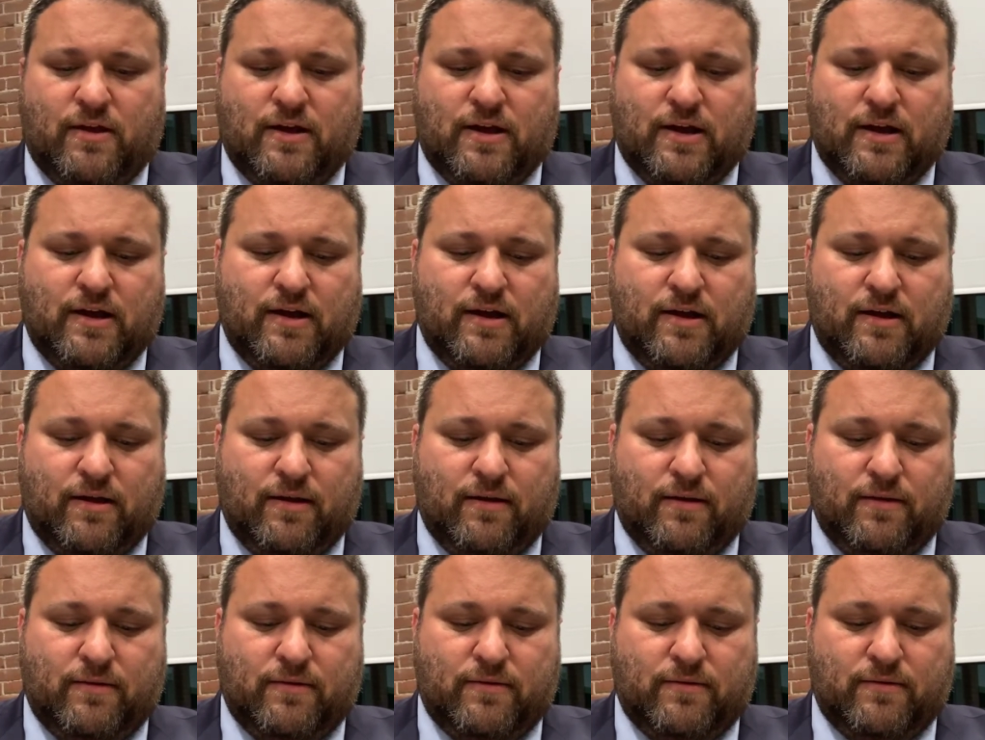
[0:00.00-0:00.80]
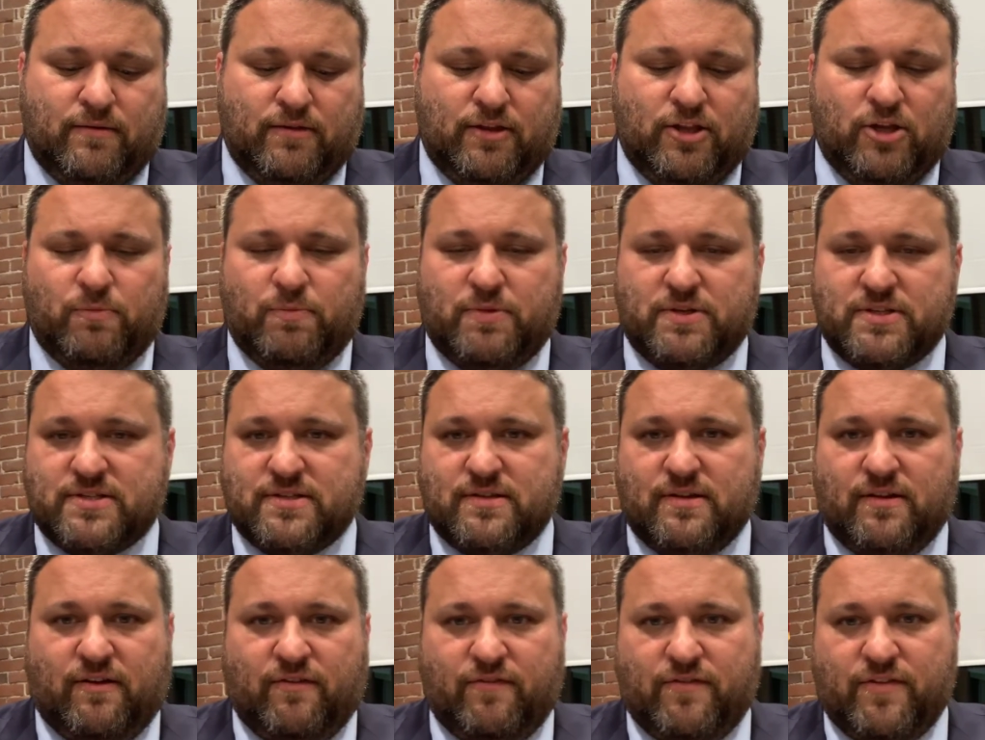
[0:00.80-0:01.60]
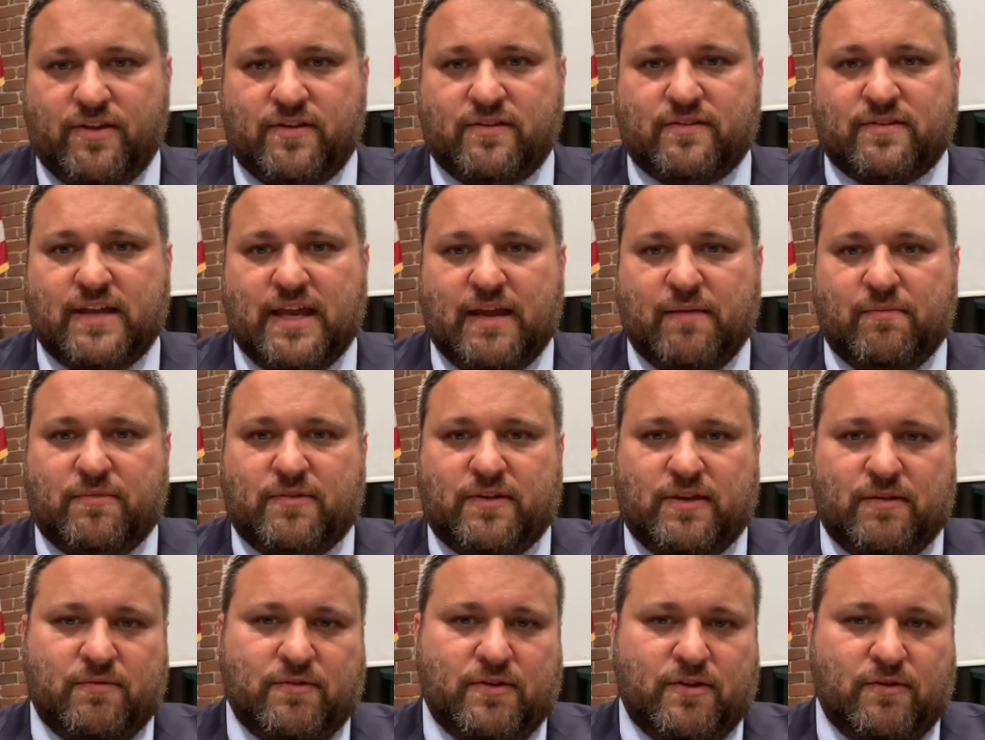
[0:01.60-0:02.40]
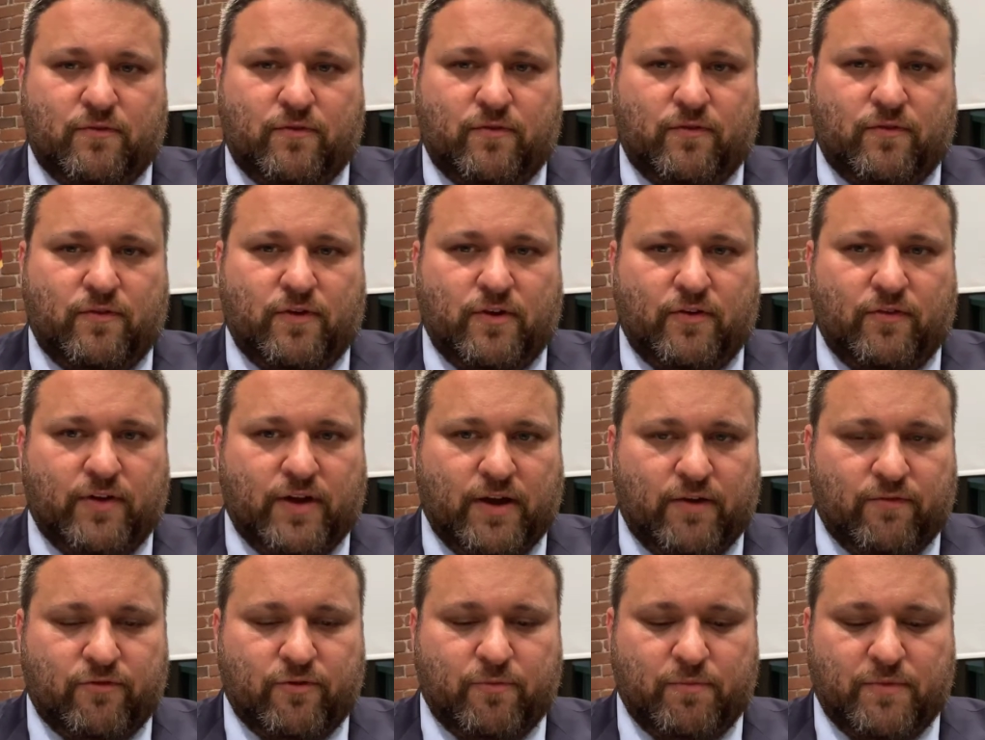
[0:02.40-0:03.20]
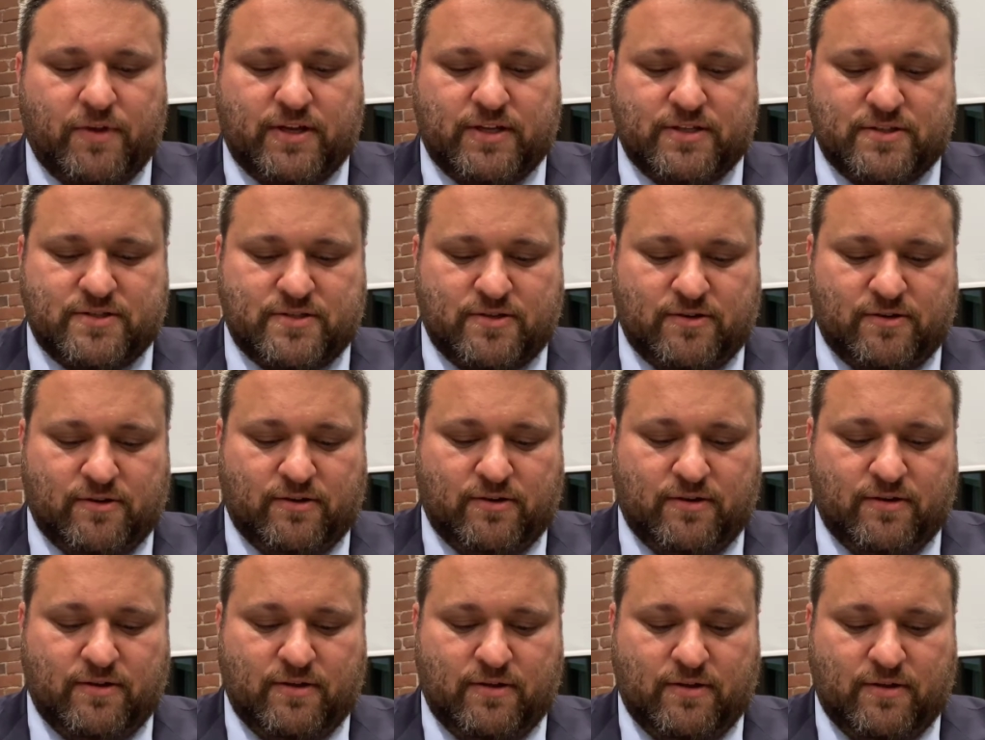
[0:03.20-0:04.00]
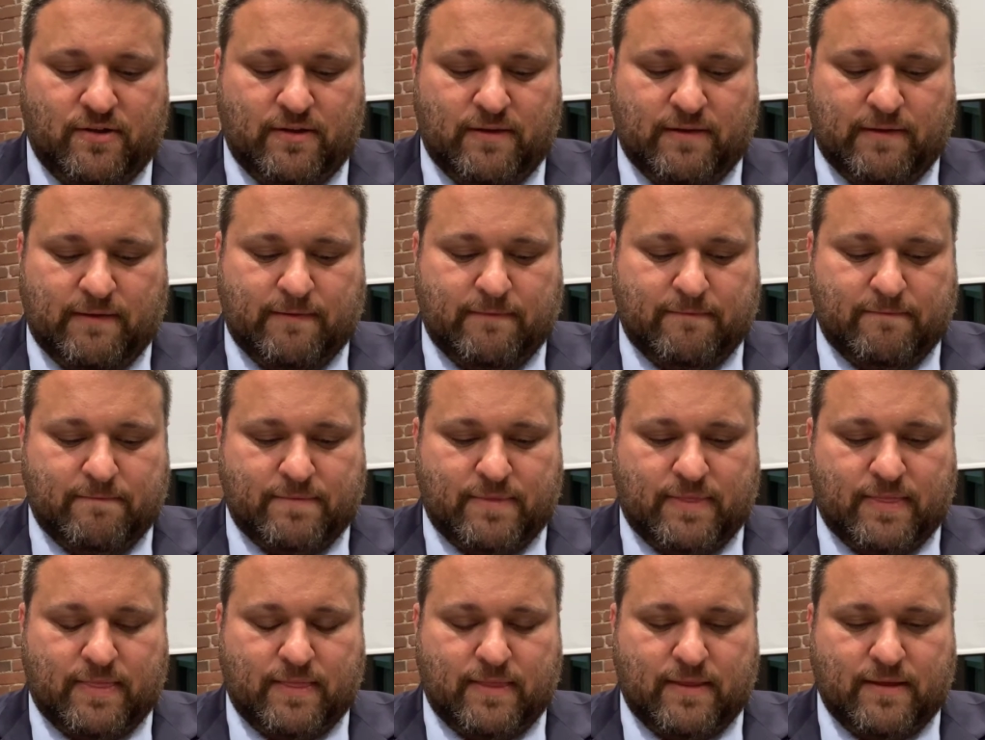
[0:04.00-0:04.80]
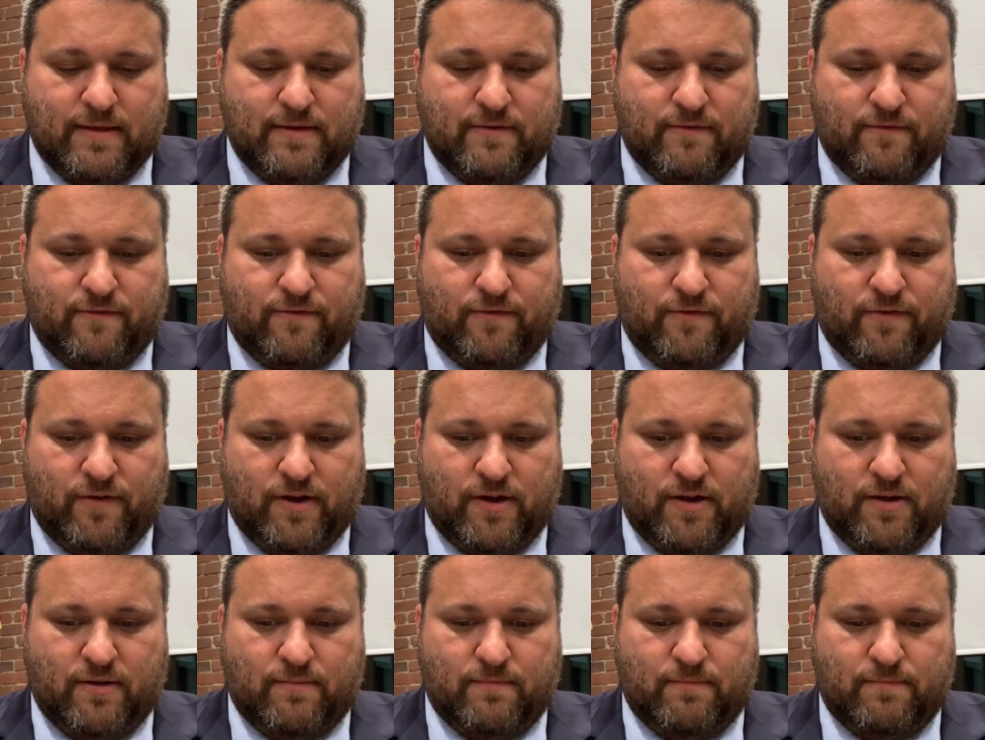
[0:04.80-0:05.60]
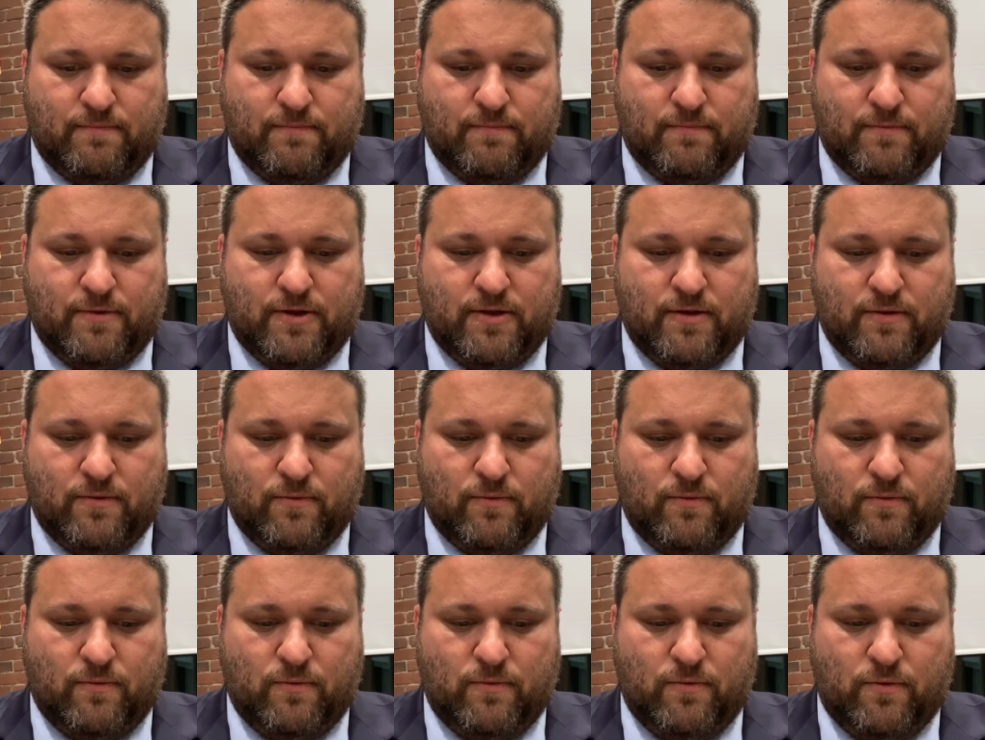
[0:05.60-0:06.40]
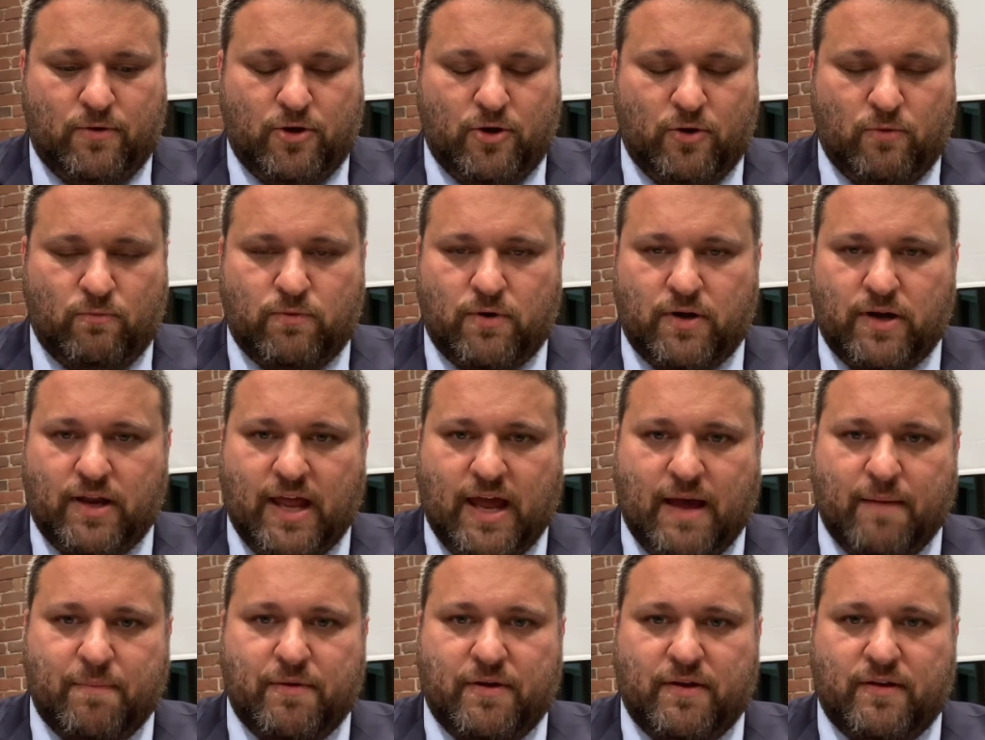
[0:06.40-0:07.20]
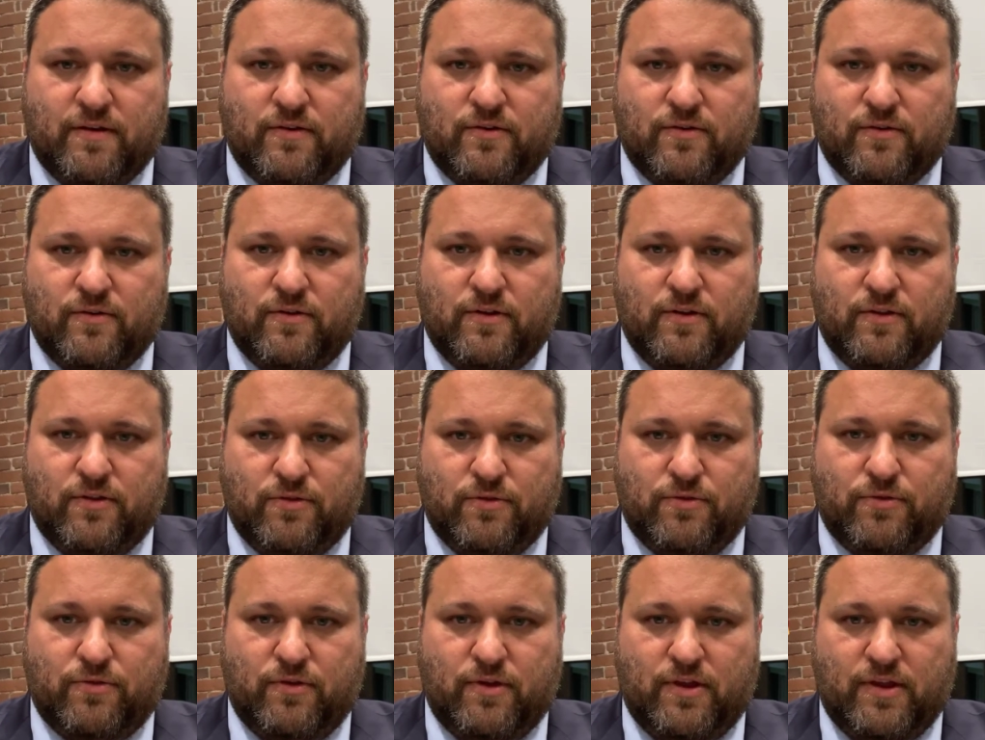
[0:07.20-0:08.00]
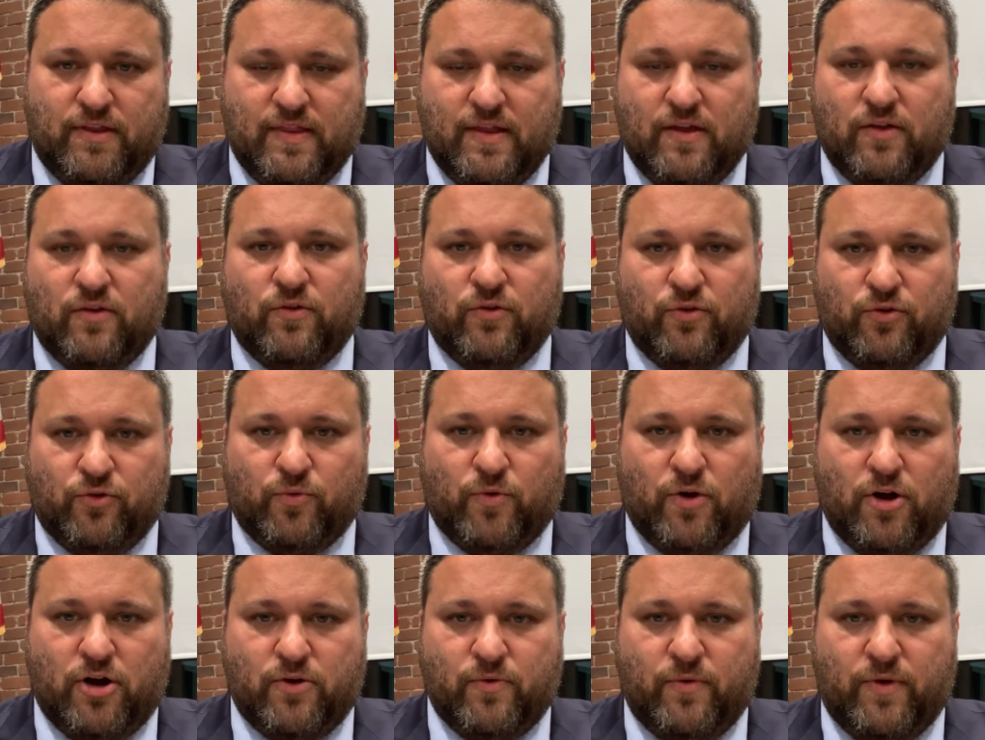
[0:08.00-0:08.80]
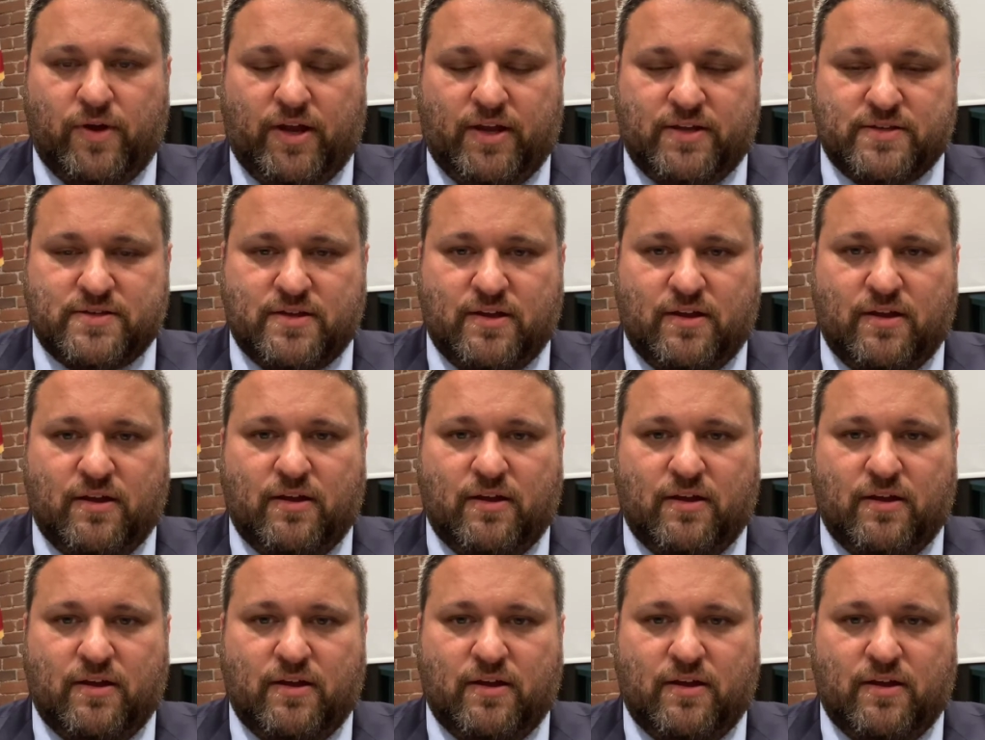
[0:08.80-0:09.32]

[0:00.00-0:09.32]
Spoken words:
A little bit of this seems to come from the concern from what happened in those walkways